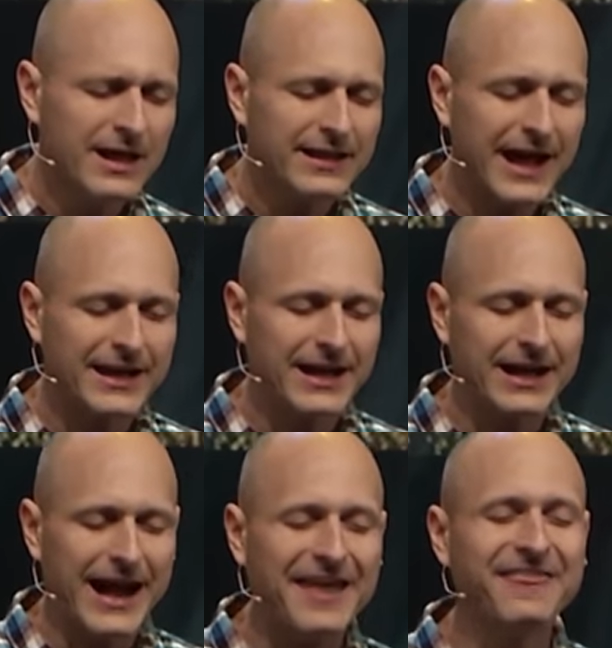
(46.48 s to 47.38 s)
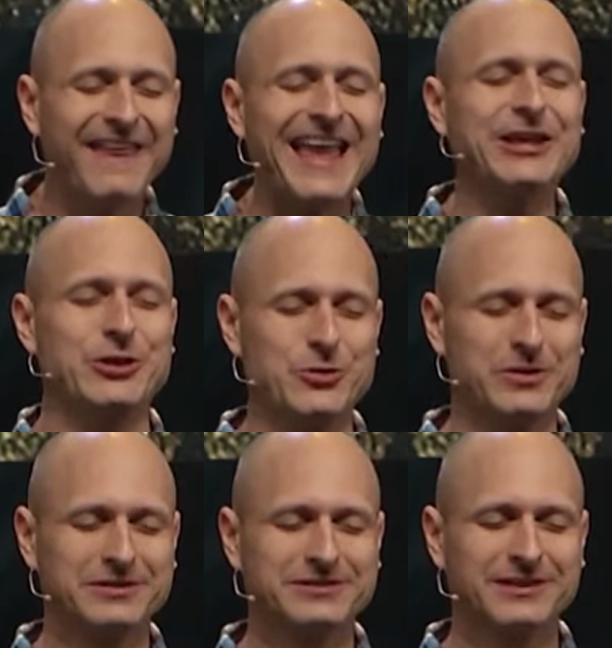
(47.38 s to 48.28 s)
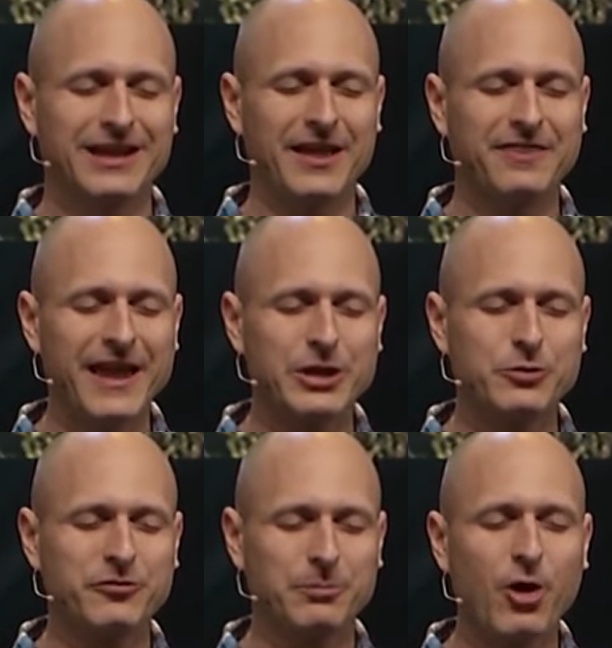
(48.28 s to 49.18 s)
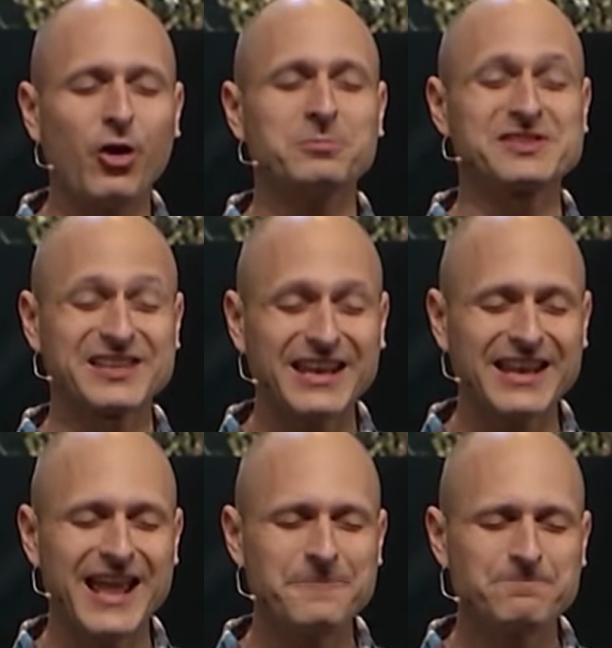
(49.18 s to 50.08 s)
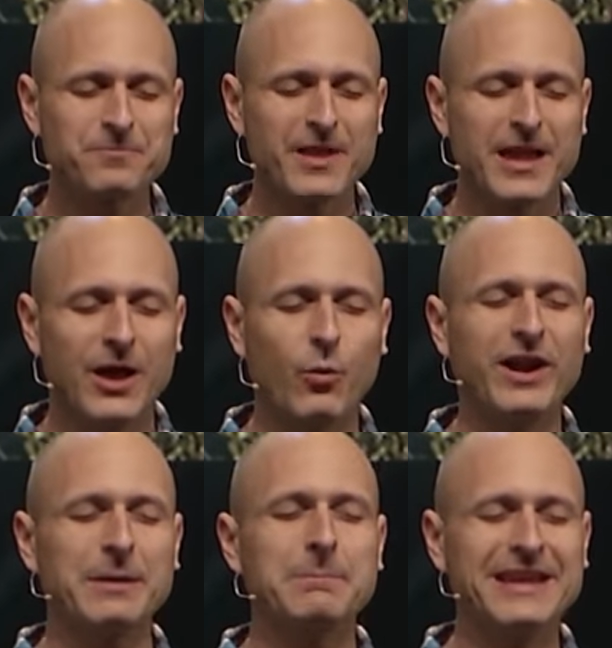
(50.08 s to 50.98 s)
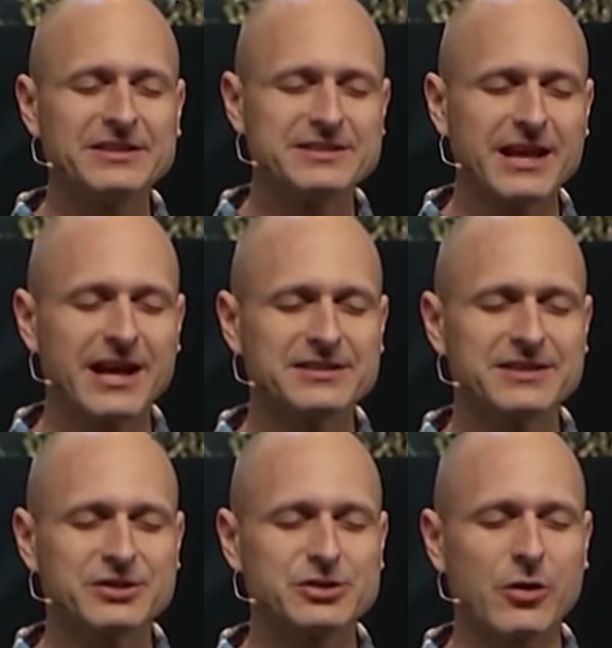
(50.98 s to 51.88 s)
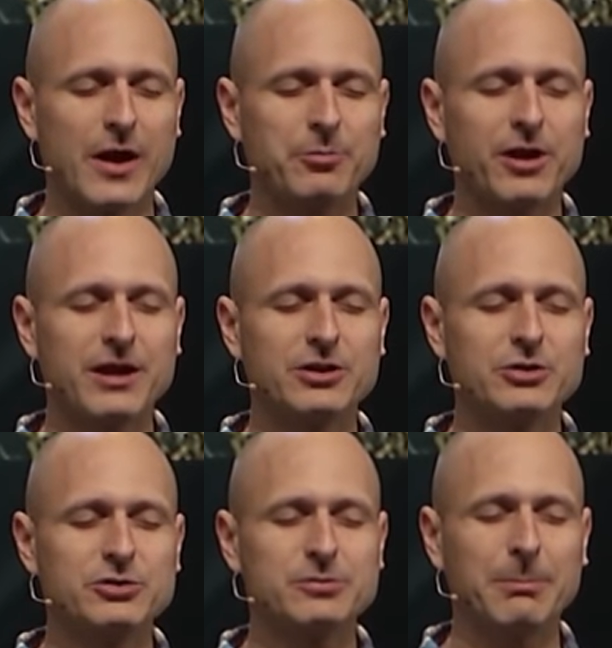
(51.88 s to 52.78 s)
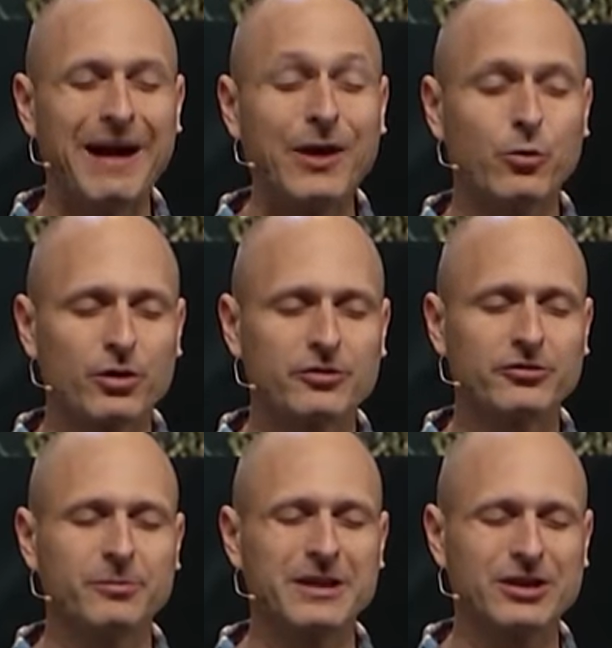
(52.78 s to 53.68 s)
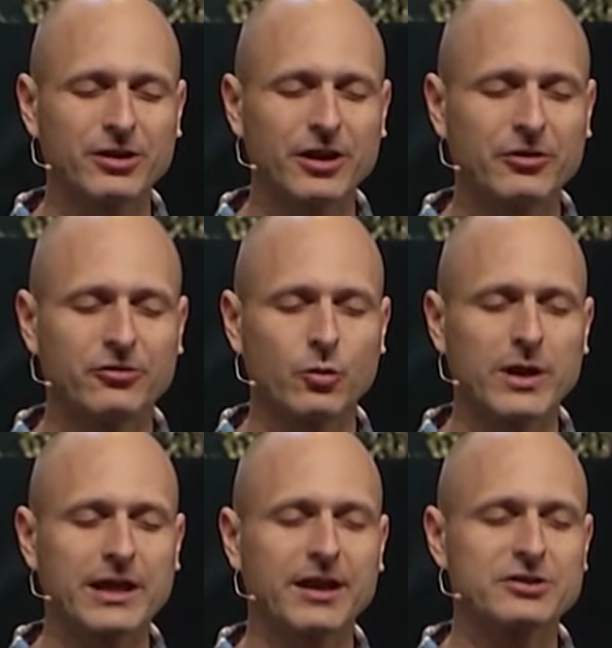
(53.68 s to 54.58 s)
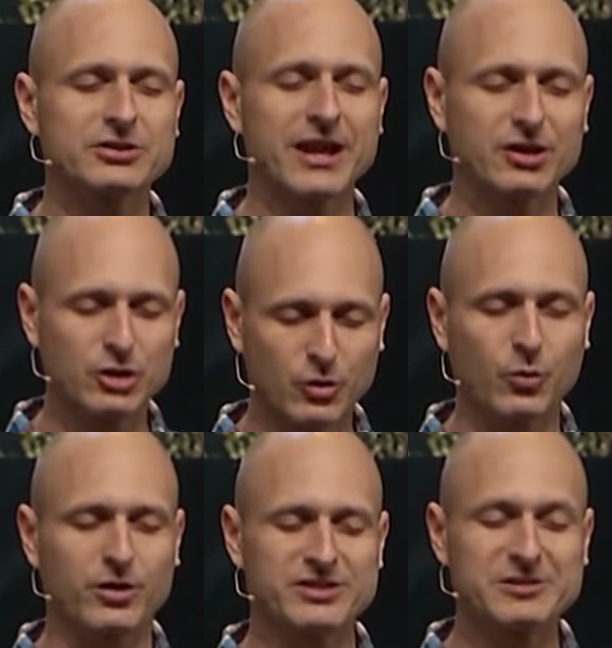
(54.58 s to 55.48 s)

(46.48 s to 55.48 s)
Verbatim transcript: God, uh, I thank you. I thank you for Palm Sunday and what it means to us, and so I pray you'd use my words to be clear so we can understand your words.